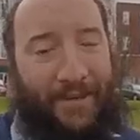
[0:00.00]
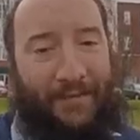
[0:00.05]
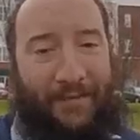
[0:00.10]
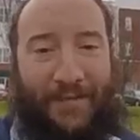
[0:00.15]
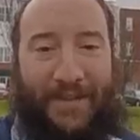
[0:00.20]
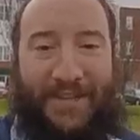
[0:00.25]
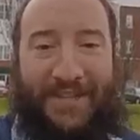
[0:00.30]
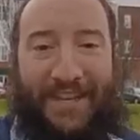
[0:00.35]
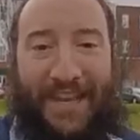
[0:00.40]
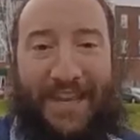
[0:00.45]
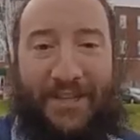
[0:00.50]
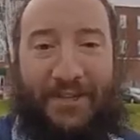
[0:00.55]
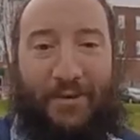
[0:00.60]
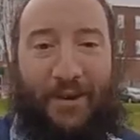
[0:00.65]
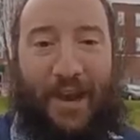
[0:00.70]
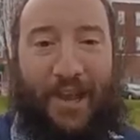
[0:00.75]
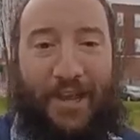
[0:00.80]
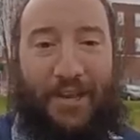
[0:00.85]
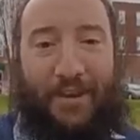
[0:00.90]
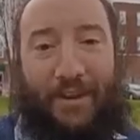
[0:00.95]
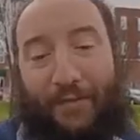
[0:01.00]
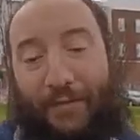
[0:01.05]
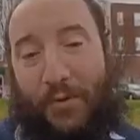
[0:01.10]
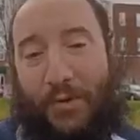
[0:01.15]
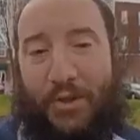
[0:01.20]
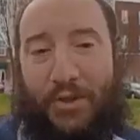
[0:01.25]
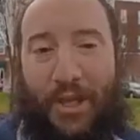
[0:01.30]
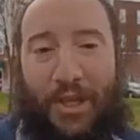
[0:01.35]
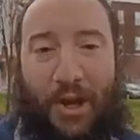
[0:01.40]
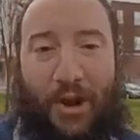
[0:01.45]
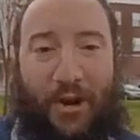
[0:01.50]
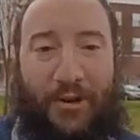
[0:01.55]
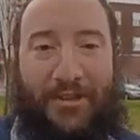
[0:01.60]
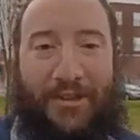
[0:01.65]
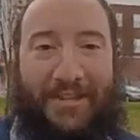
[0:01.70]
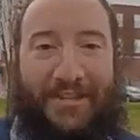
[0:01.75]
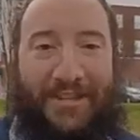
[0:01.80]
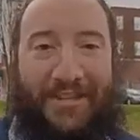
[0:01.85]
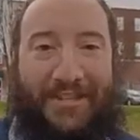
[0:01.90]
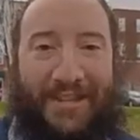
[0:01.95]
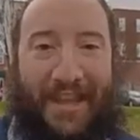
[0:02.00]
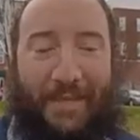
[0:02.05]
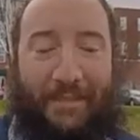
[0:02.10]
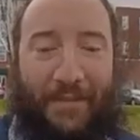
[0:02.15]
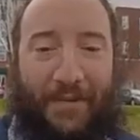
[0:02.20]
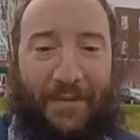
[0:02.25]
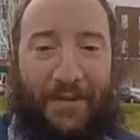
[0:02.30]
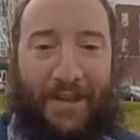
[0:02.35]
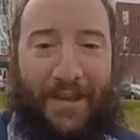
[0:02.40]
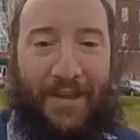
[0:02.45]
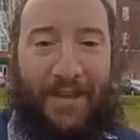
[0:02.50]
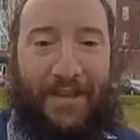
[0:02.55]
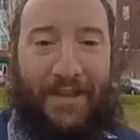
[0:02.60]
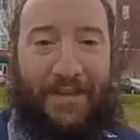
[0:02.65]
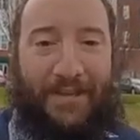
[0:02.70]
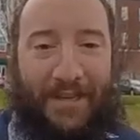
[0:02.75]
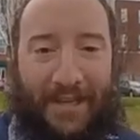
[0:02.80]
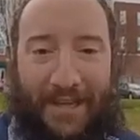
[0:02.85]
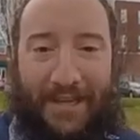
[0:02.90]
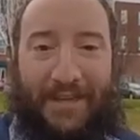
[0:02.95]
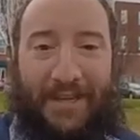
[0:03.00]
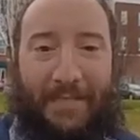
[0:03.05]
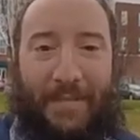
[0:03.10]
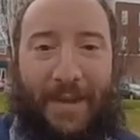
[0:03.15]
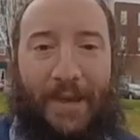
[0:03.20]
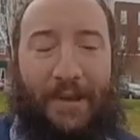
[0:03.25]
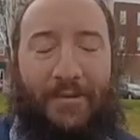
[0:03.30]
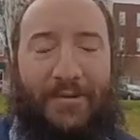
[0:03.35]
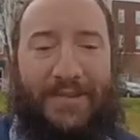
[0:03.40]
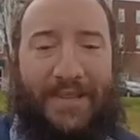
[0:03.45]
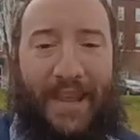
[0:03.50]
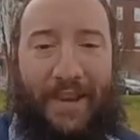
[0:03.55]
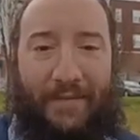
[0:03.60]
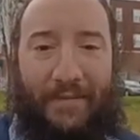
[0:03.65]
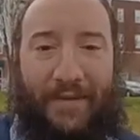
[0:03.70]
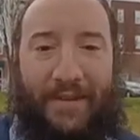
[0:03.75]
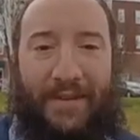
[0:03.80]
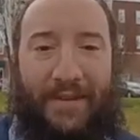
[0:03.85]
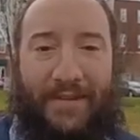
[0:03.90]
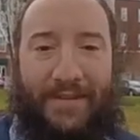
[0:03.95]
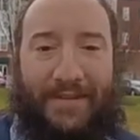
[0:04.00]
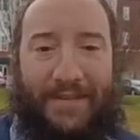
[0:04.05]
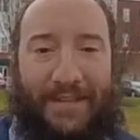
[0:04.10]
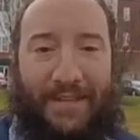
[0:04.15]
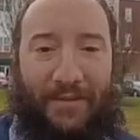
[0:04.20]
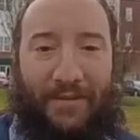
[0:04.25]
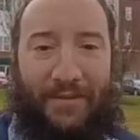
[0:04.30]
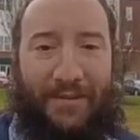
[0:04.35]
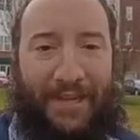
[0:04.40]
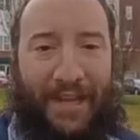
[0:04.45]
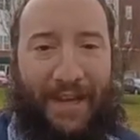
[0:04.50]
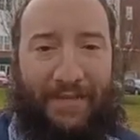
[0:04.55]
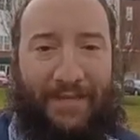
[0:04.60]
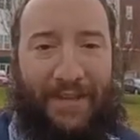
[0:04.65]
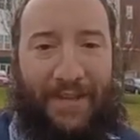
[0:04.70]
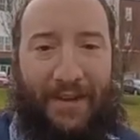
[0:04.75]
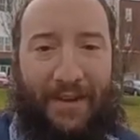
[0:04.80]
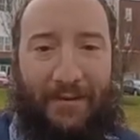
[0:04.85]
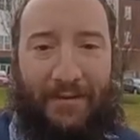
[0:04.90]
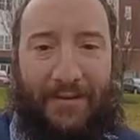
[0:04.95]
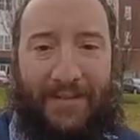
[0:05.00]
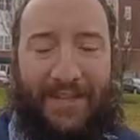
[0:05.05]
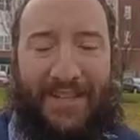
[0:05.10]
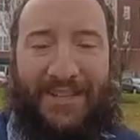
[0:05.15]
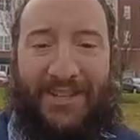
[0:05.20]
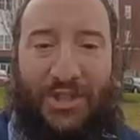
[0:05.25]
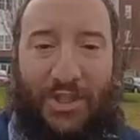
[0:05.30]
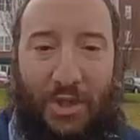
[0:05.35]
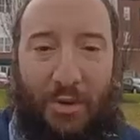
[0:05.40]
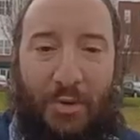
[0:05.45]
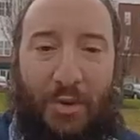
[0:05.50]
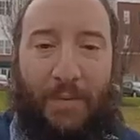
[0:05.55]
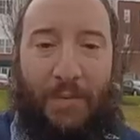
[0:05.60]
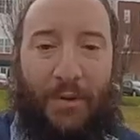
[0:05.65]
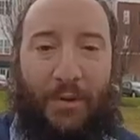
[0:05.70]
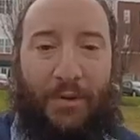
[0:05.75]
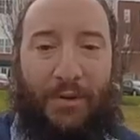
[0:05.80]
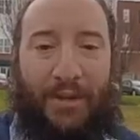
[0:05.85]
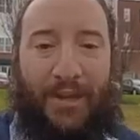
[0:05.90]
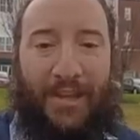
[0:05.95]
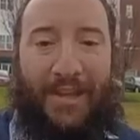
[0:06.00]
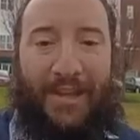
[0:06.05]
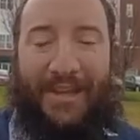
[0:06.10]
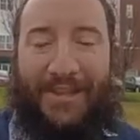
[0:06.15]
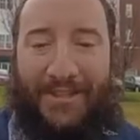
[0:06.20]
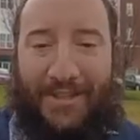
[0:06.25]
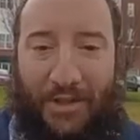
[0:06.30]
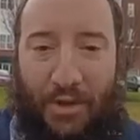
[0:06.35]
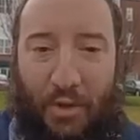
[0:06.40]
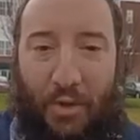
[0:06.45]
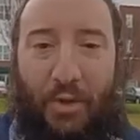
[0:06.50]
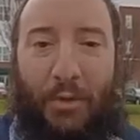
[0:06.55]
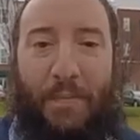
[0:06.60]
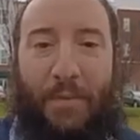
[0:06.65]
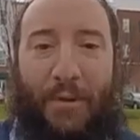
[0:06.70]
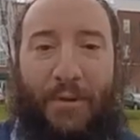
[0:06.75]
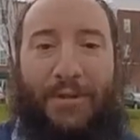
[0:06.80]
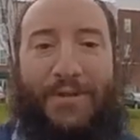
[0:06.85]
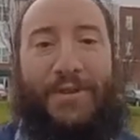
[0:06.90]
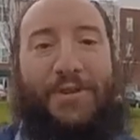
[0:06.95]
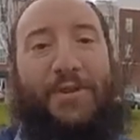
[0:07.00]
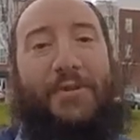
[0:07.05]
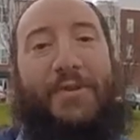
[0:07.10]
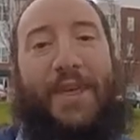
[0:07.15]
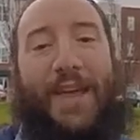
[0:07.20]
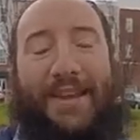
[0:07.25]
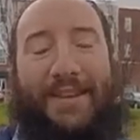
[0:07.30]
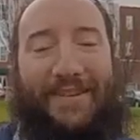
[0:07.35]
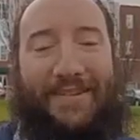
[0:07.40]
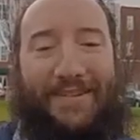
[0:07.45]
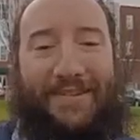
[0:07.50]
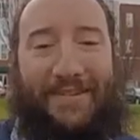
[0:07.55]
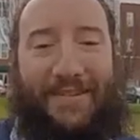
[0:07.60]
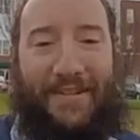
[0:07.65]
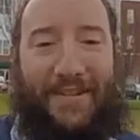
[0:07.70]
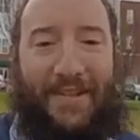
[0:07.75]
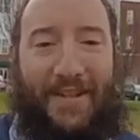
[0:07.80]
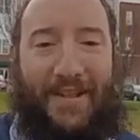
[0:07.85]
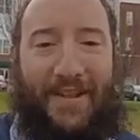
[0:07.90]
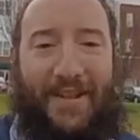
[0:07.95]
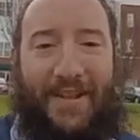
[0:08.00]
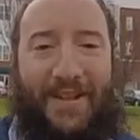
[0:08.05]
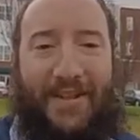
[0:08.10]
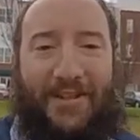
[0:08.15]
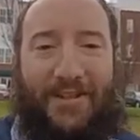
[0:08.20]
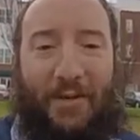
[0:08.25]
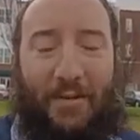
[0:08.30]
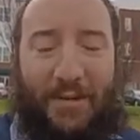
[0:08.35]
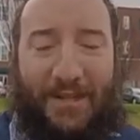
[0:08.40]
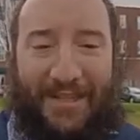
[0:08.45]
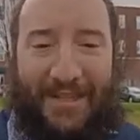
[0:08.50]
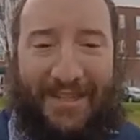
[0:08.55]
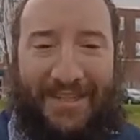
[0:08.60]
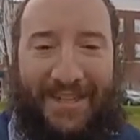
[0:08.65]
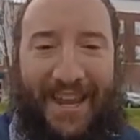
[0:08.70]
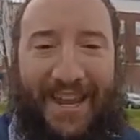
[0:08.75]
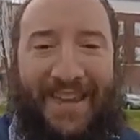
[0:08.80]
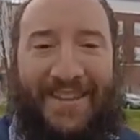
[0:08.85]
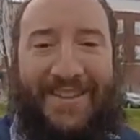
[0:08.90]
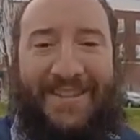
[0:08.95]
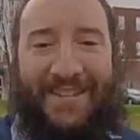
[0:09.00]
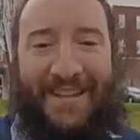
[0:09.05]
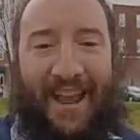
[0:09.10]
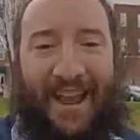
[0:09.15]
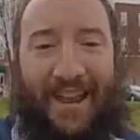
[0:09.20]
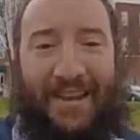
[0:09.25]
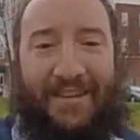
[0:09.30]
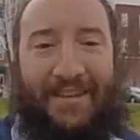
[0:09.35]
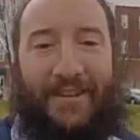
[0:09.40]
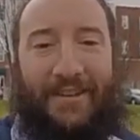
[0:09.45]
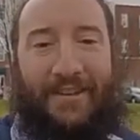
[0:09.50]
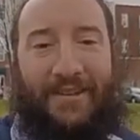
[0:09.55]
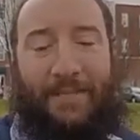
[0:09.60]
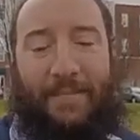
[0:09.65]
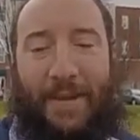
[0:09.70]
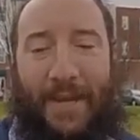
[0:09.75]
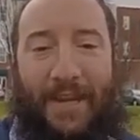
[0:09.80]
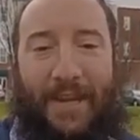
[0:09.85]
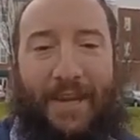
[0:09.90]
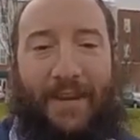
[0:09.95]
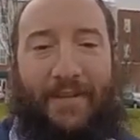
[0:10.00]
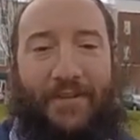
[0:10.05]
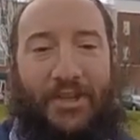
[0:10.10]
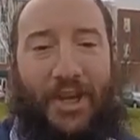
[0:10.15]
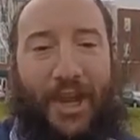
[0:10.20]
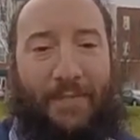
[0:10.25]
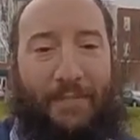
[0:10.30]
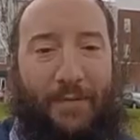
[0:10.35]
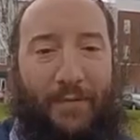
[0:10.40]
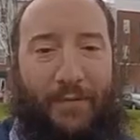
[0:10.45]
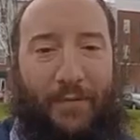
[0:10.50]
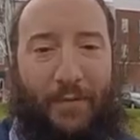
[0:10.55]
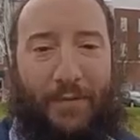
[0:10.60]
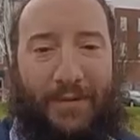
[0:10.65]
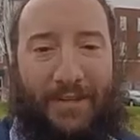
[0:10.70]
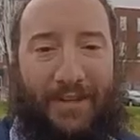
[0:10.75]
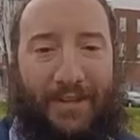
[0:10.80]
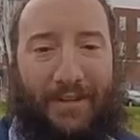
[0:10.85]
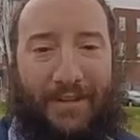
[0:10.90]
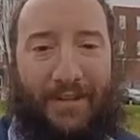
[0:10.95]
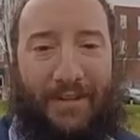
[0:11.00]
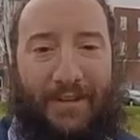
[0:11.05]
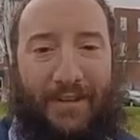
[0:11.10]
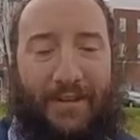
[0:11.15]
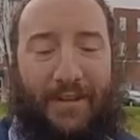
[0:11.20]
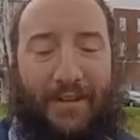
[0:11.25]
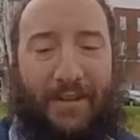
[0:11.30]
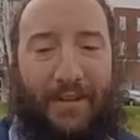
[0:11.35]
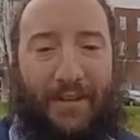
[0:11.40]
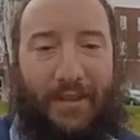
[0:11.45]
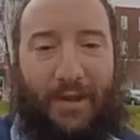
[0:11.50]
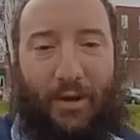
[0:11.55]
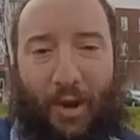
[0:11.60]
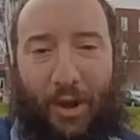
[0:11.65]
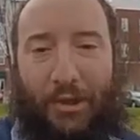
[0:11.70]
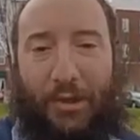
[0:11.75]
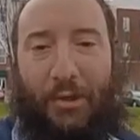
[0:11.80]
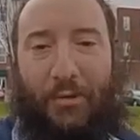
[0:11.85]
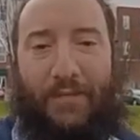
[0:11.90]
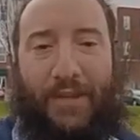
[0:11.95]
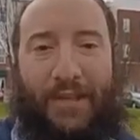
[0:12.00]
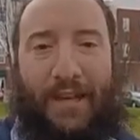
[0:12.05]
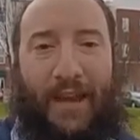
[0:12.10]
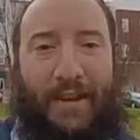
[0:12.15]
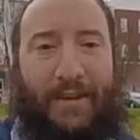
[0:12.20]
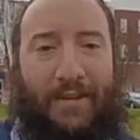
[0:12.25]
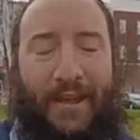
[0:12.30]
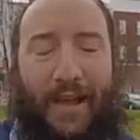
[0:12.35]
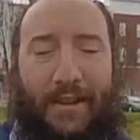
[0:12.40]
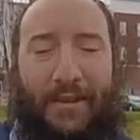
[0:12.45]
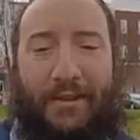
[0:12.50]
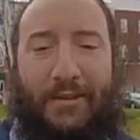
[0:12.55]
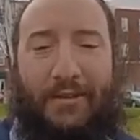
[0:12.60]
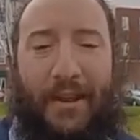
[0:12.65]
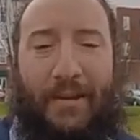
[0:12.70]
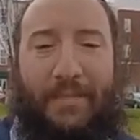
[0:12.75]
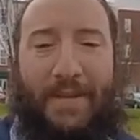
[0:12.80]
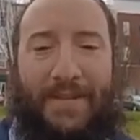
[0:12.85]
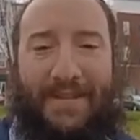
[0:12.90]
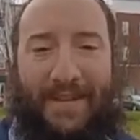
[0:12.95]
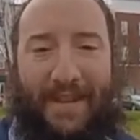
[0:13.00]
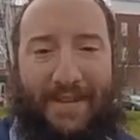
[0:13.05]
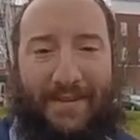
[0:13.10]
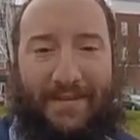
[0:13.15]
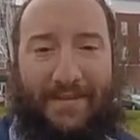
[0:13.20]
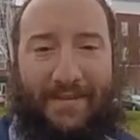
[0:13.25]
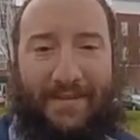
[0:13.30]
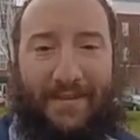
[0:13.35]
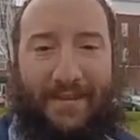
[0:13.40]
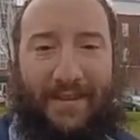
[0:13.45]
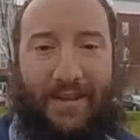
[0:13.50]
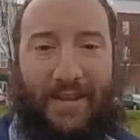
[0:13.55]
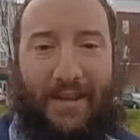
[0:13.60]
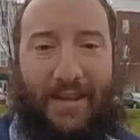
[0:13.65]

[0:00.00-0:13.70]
if the stakes are high enough, which they are in this example, to eat tomatoes every single day of the year. It's doable. It's doable to do that. So in today's Tanya, at the beginning of chapter 14, the author of the Tanya, the Alter Rebbe, says